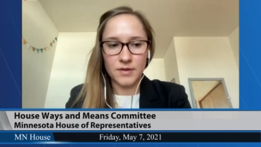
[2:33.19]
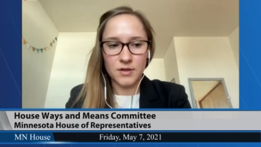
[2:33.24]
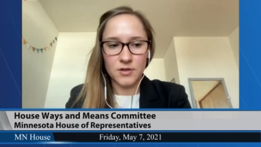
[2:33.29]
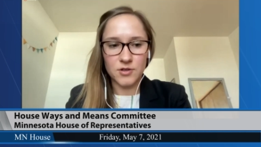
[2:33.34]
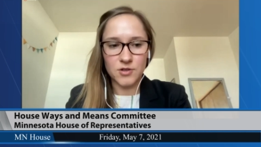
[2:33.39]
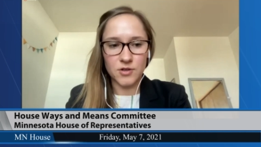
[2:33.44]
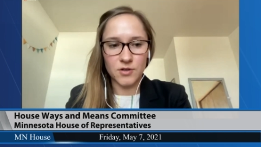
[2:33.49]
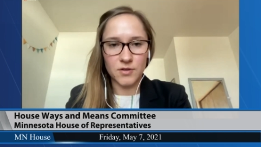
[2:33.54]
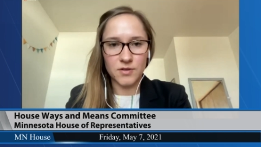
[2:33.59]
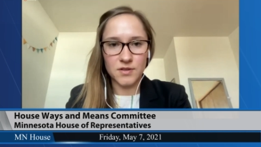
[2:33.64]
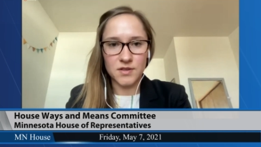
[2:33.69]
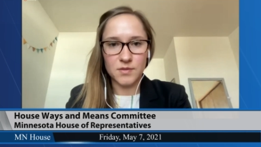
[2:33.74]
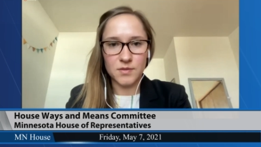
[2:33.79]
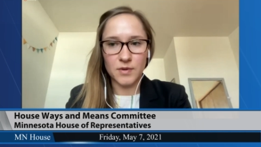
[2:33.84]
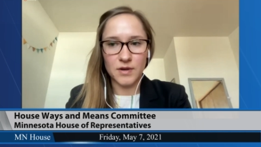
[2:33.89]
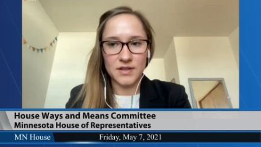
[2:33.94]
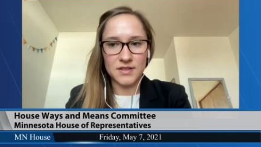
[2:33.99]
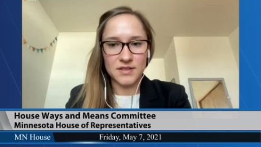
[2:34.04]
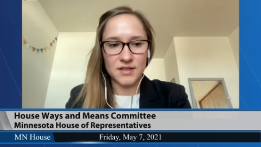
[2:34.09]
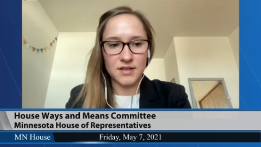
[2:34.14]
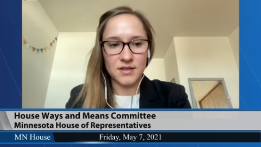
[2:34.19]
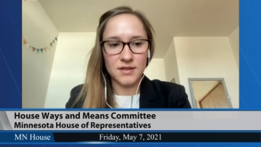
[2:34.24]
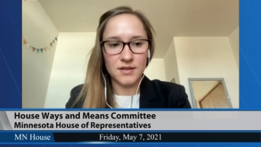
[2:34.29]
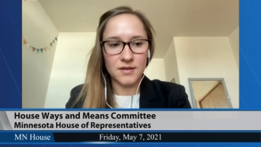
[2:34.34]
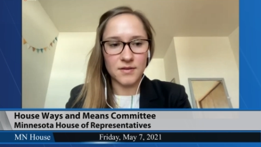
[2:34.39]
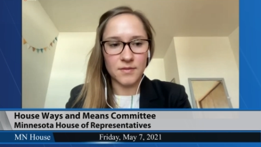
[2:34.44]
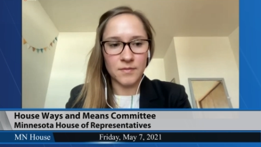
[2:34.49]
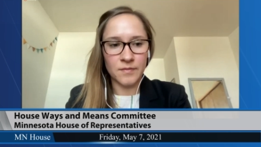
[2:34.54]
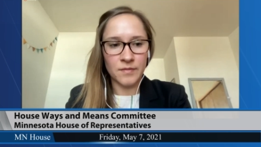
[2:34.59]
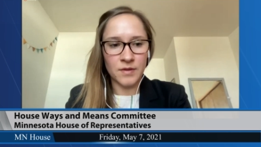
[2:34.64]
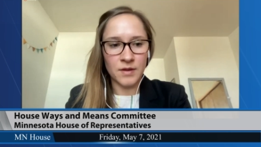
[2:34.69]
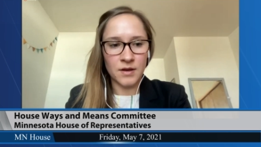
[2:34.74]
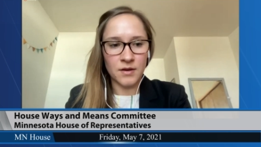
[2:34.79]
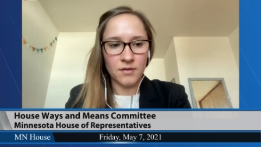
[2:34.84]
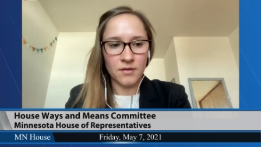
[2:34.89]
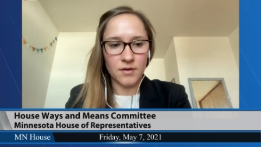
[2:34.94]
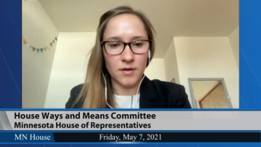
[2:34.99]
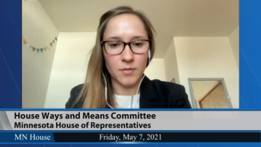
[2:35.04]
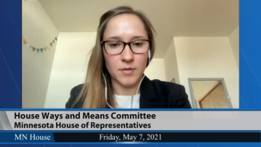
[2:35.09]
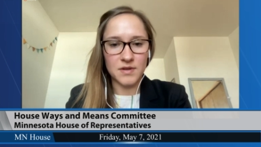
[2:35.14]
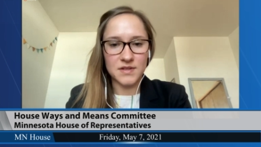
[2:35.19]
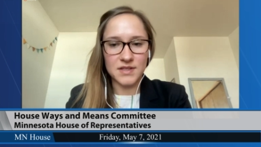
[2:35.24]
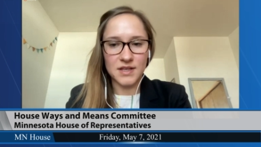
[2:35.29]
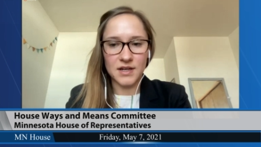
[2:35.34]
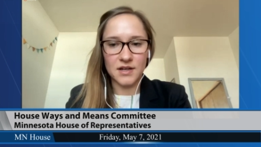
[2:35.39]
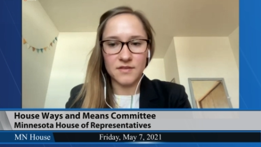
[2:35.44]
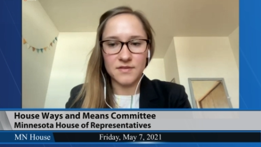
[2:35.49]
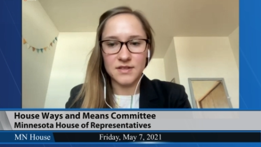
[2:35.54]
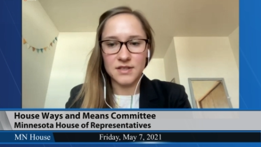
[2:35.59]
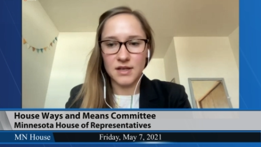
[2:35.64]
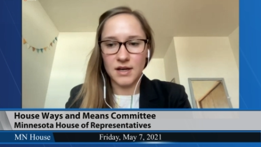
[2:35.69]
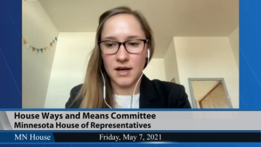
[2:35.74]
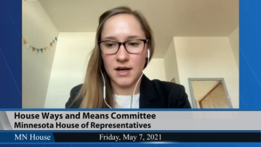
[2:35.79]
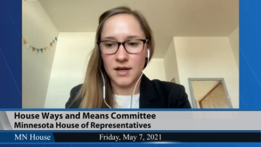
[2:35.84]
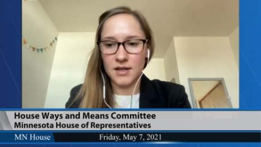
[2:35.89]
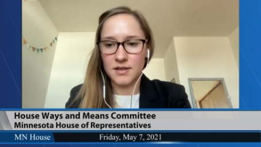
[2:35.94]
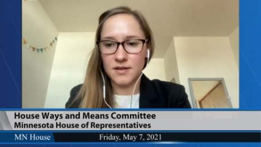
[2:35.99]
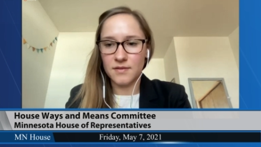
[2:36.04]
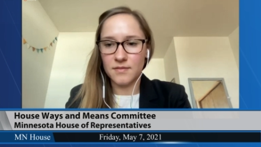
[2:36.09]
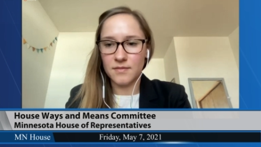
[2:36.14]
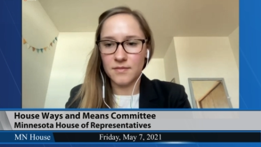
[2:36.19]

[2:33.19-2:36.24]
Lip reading: Schultz, present. Representative Scott?